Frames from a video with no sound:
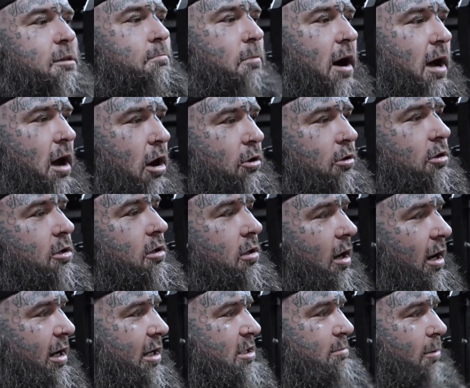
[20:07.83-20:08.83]
my own
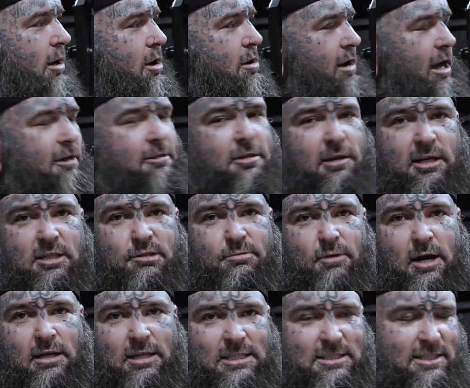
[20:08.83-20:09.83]
clients, my own athletes,
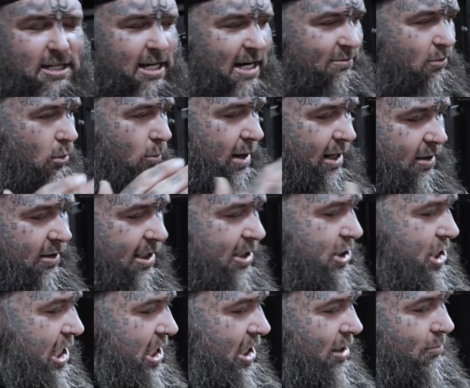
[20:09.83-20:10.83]
right? Let's say I have a weekly
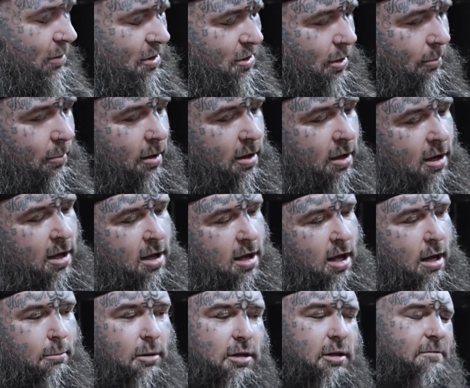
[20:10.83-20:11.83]
check-in with them.
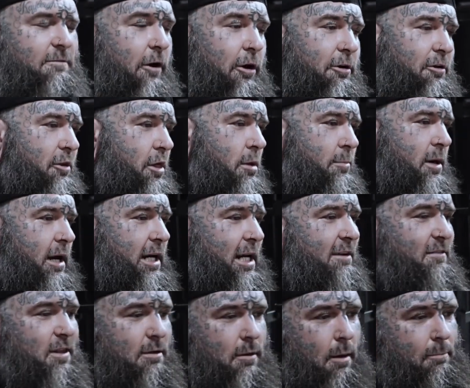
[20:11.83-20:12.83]
I'm on the phone to them and I
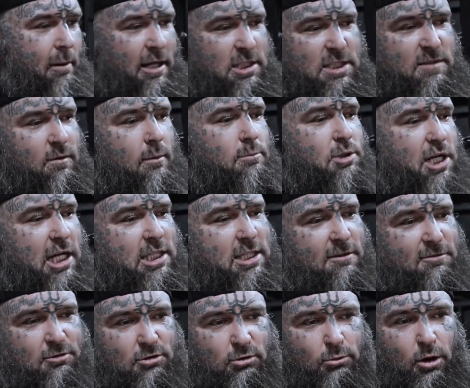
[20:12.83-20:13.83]
give them a bunch of
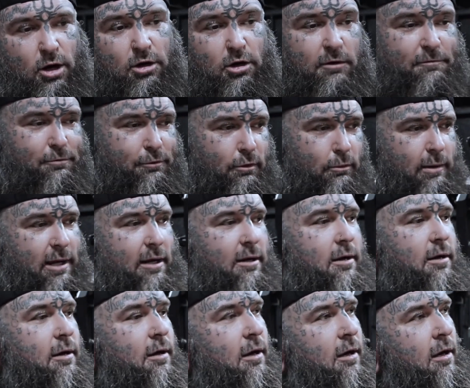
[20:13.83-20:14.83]
objectives to work on for a week.
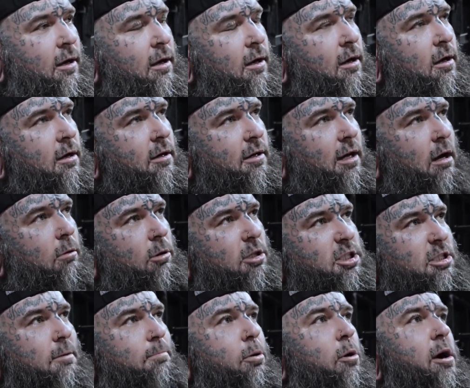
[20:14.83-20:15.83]
Now, what's
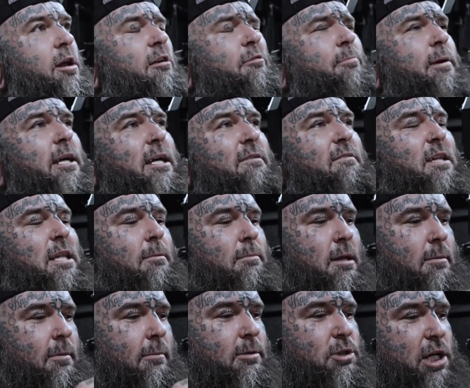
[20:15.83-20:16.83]
the point of me giving
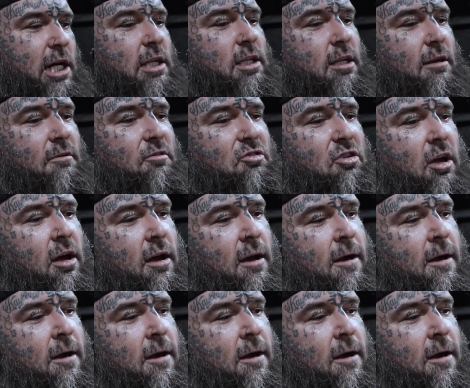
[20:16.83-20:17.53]
them objectives